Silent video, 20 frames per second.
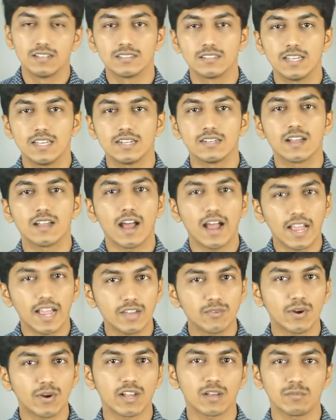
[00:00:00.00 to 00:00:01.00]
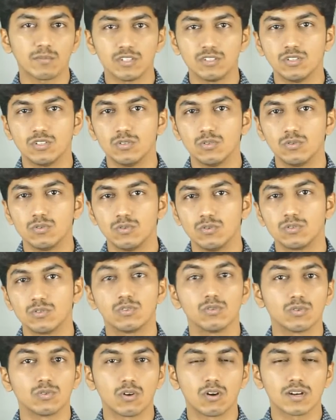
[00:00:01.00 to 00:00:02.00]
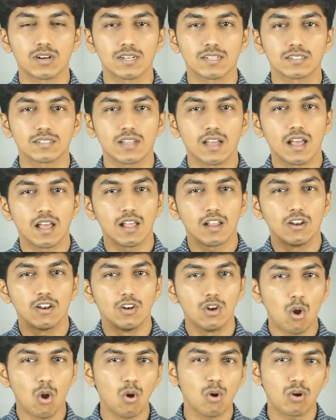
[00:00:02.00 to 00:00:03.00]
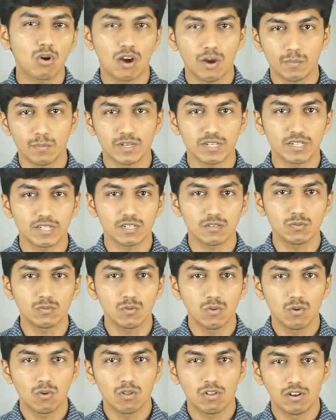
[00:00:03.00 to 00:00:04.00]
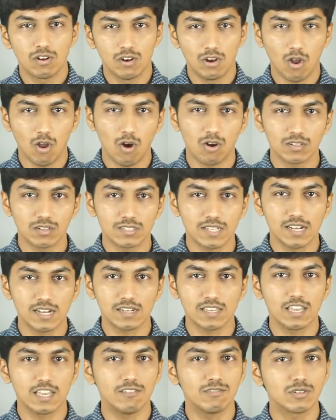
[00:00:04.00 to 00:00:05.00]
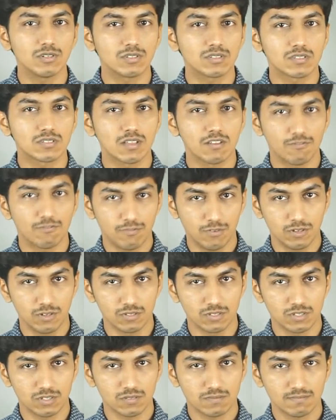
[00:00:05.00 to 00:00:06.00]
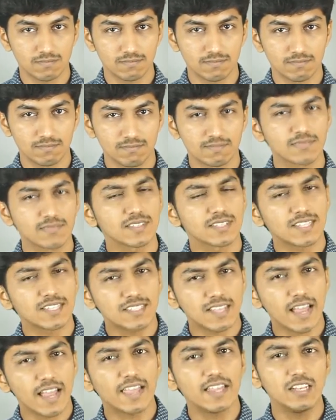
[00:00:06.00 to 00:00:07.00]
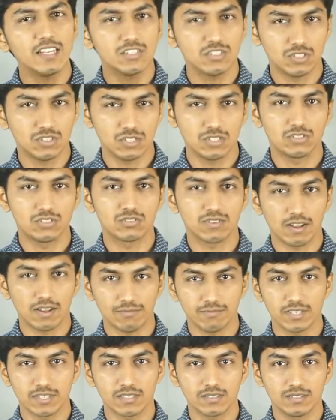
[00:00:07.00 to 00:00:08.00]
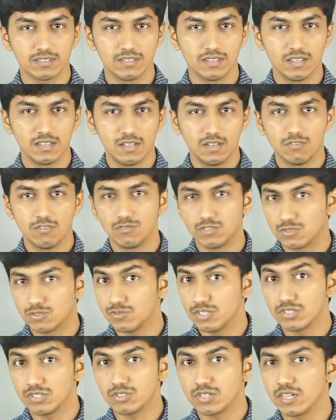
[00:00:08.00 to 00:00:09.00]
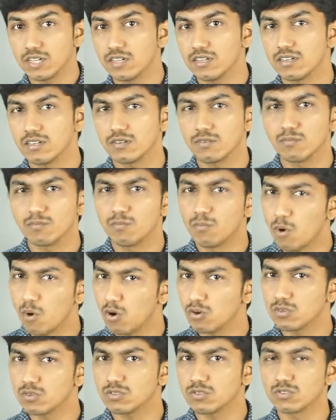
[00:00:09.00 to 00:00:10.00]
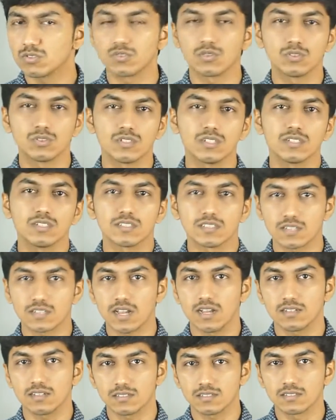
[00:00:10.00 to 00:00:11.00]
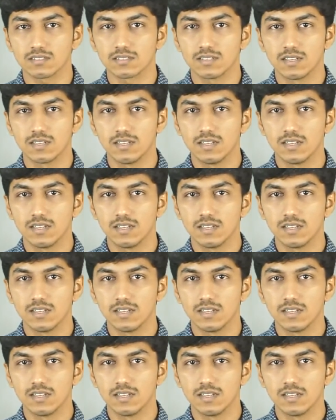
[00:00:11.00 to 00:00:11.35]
then I recommend you to target low competitive long tail keywords first. Get the initial traffic, which will trigger more social shares.